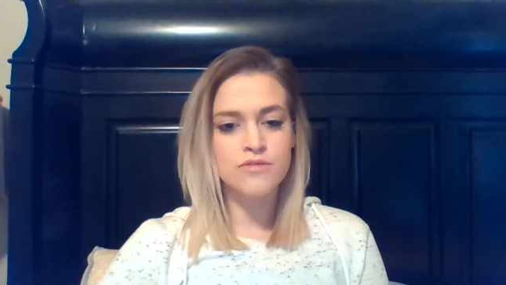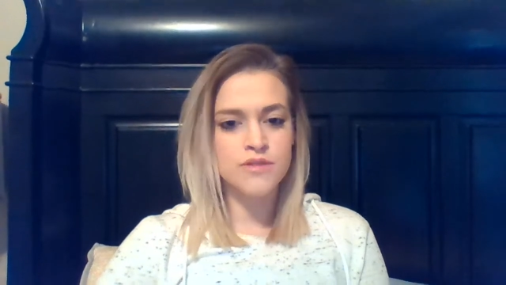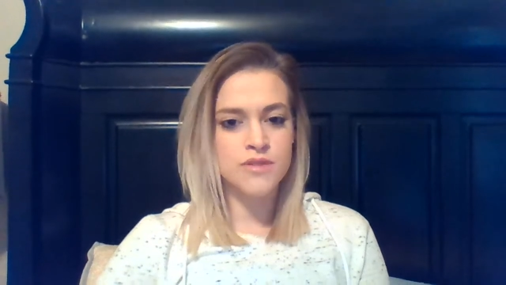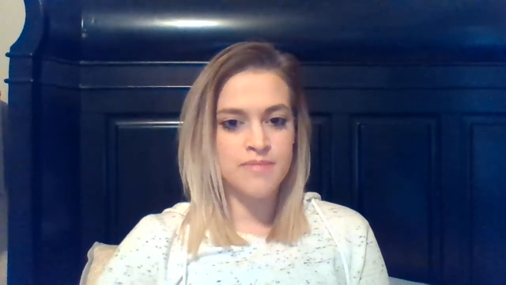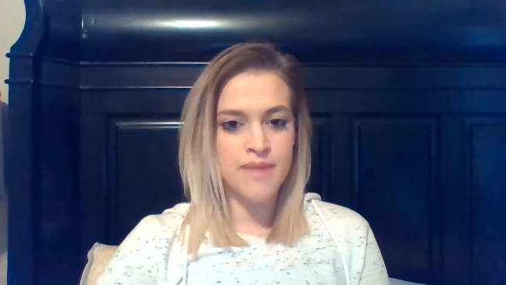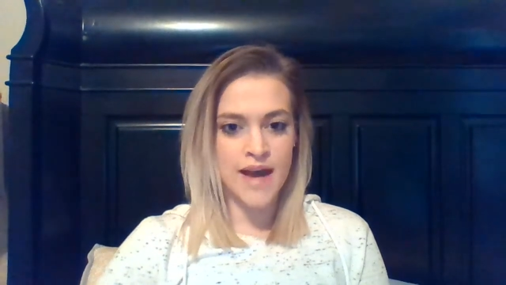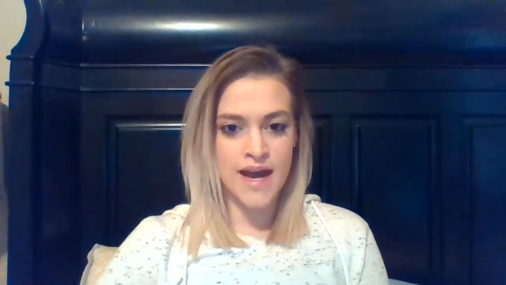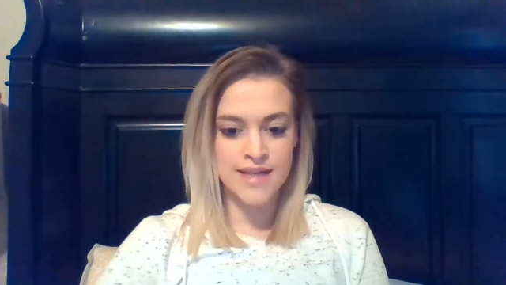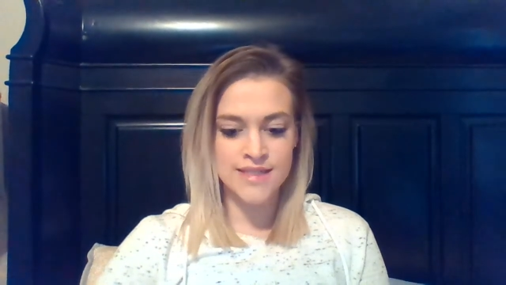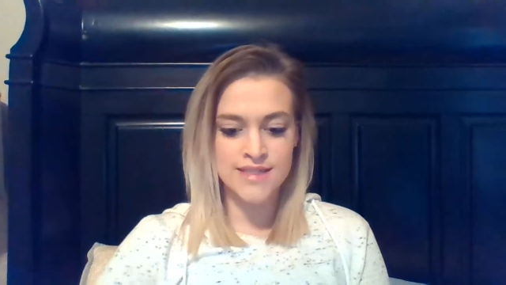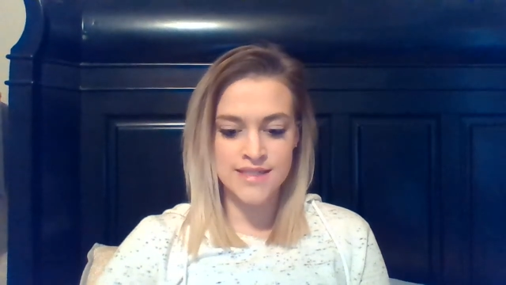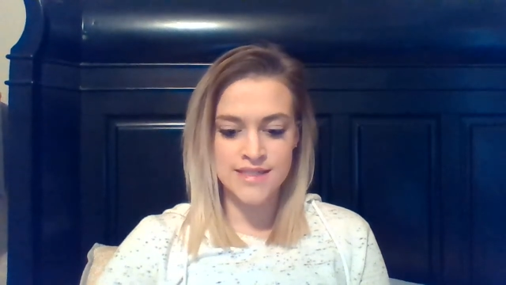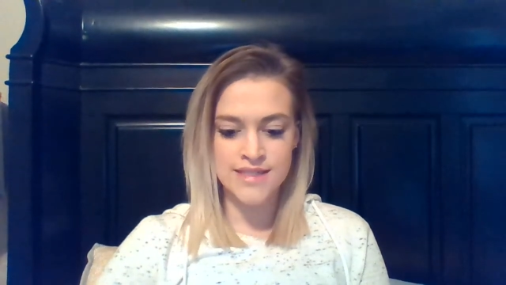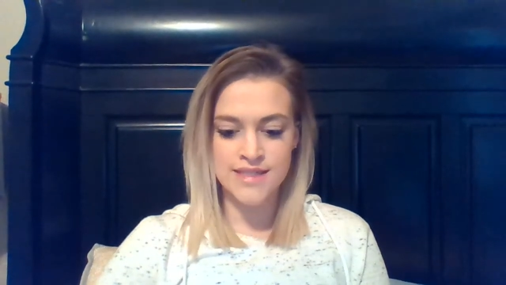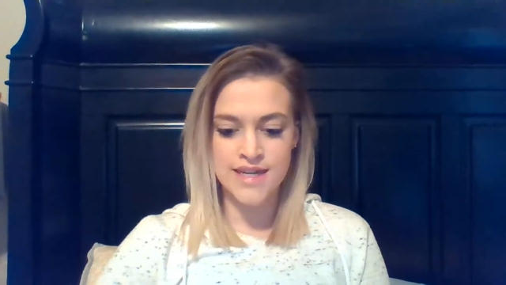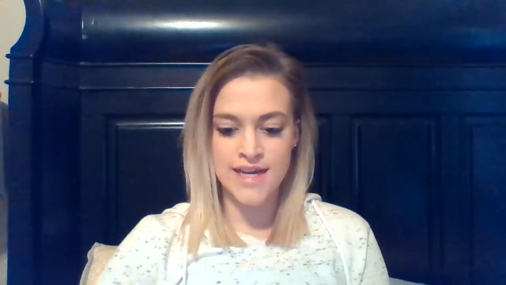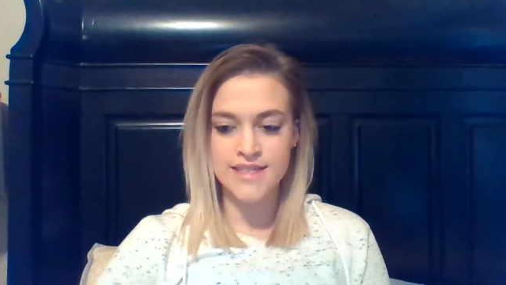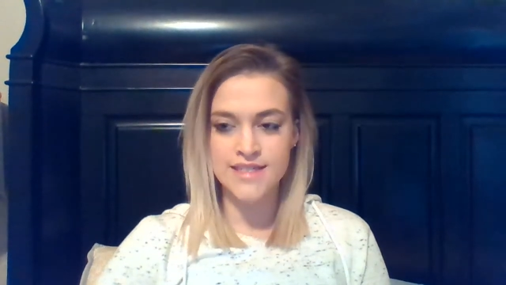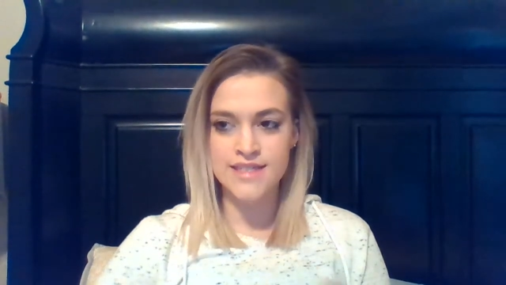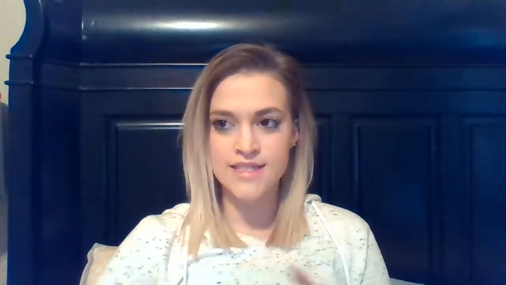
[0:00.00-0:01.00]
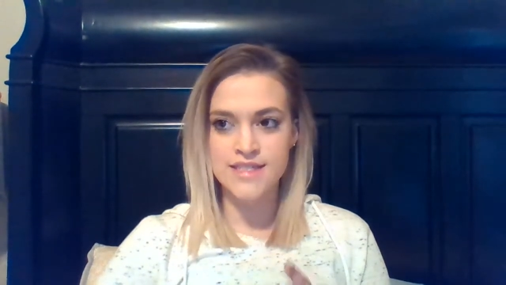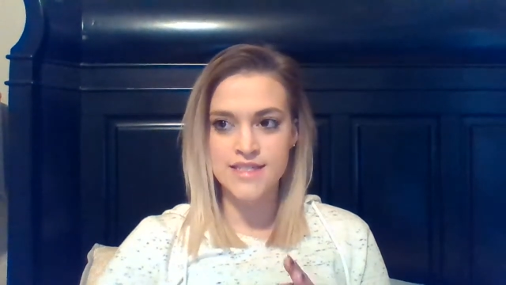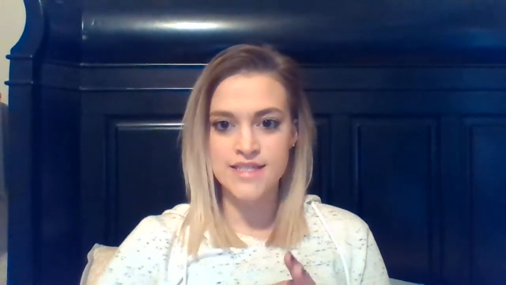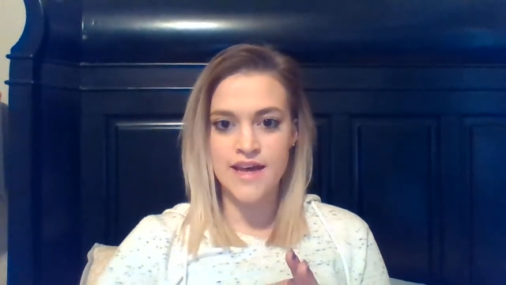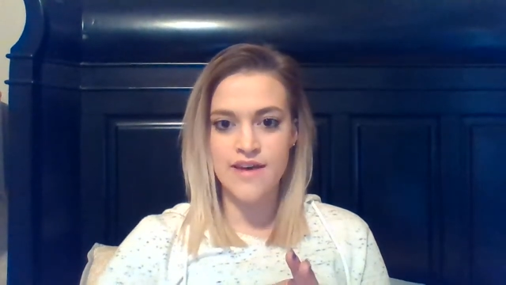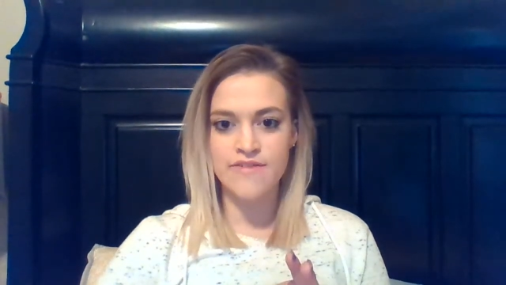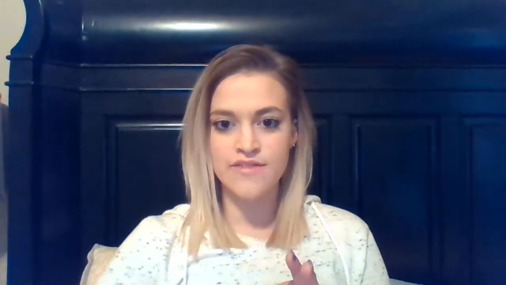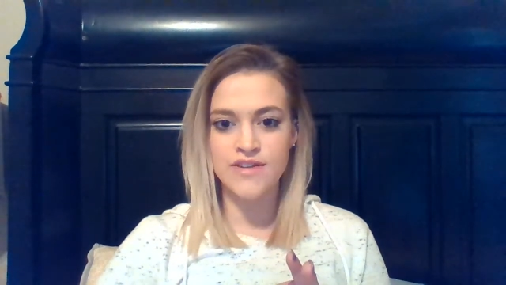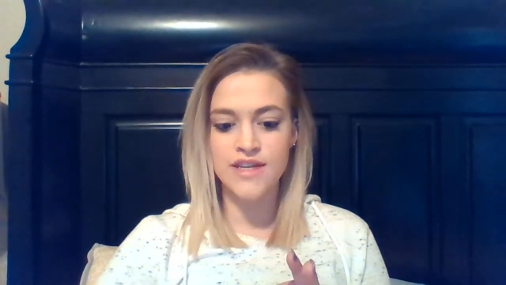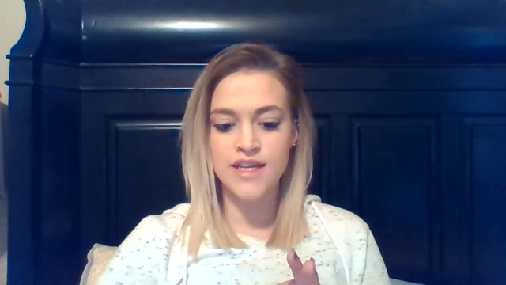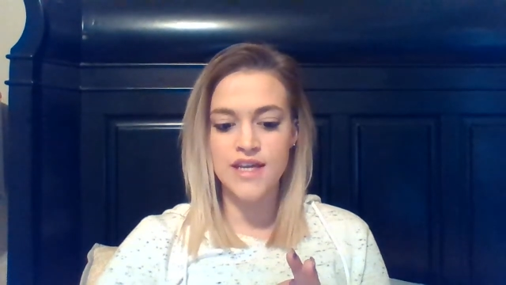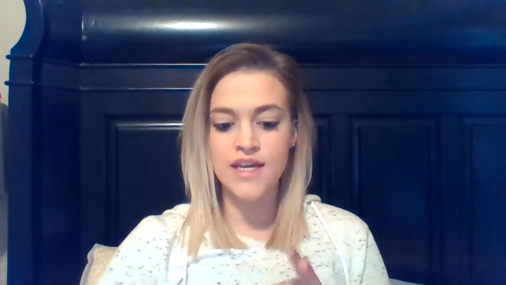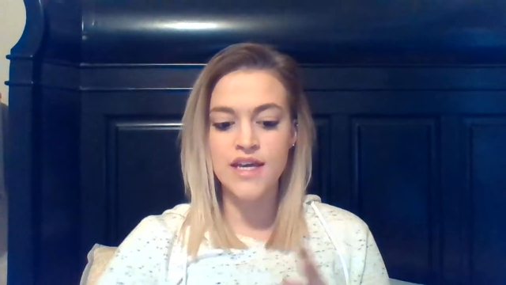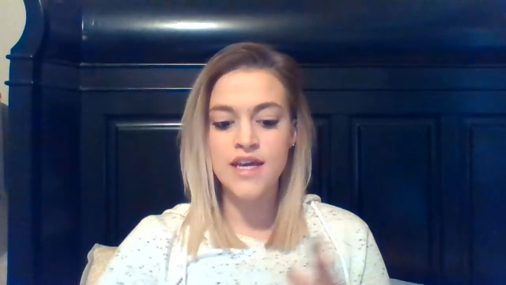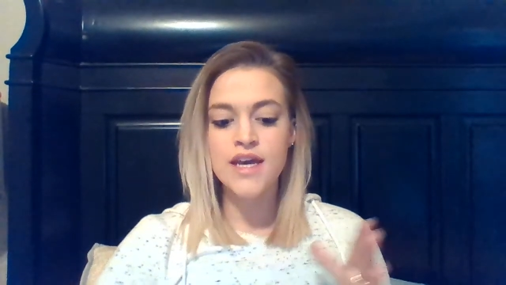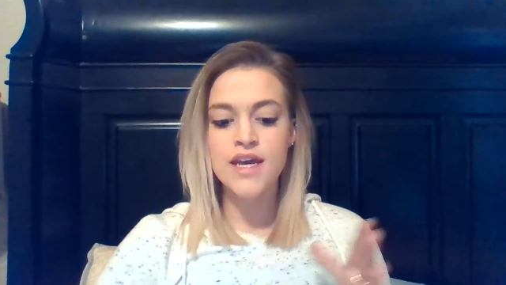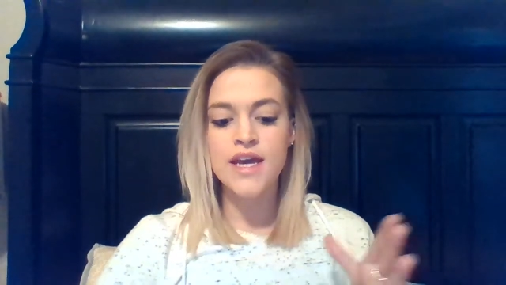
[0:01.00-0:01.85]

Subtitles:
was passed in 1970